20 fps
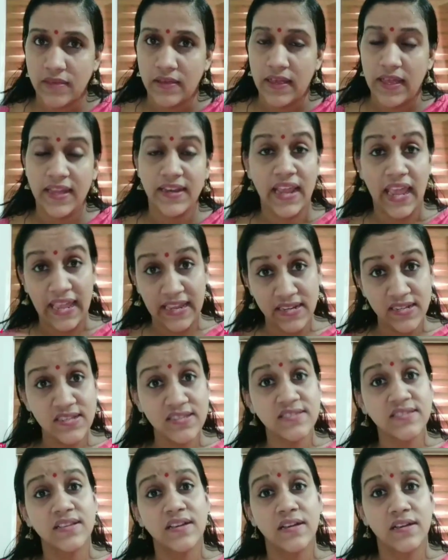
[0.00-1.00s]
and
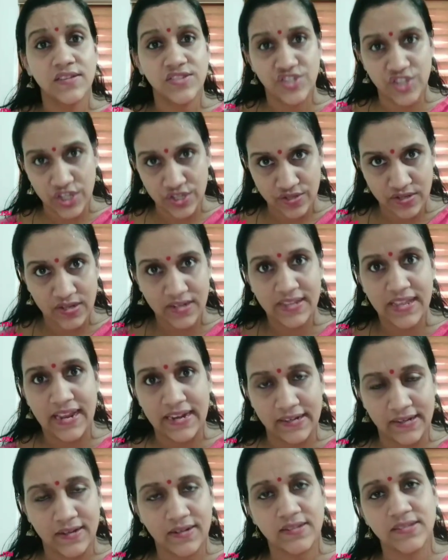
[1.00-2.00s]
hence the general
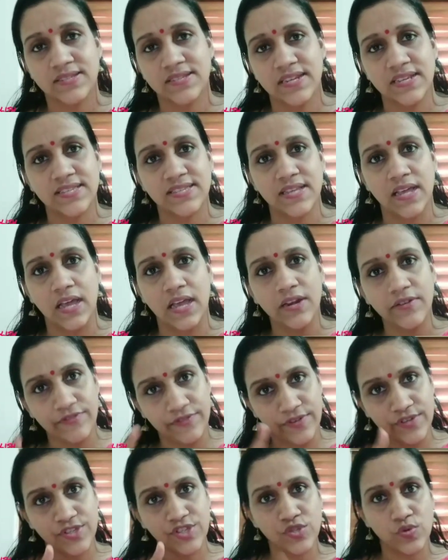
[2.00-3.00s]
characteristics are,
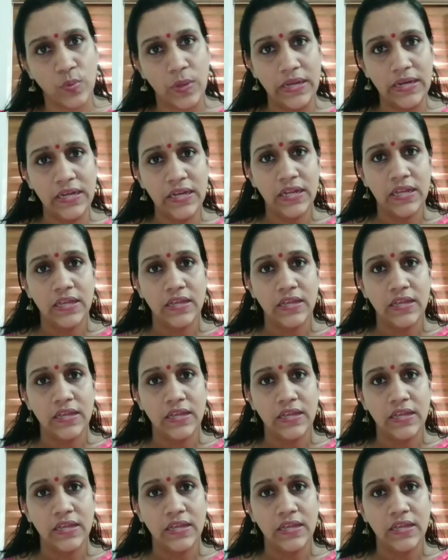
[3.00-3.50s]
first one,